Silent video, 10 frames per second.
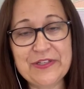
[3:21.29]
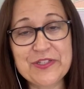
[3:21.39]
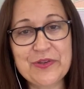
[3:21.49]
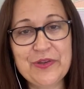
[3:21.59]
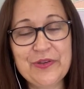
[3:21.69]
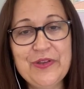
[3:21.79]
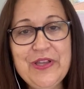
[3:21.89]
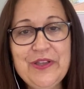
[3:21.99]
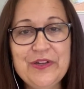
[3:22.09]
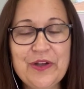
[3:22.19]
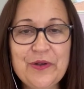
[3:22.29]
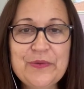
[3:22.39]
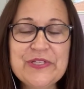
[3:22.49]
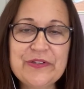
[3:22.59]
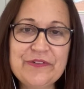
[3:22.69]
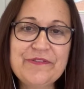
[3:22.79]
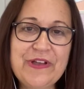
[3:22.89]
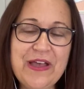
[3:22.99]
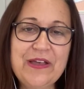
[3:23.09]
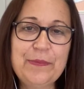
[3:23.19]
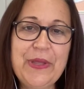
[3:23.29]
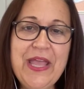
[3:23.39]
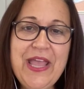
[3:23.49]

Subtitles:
So, I was on a farm,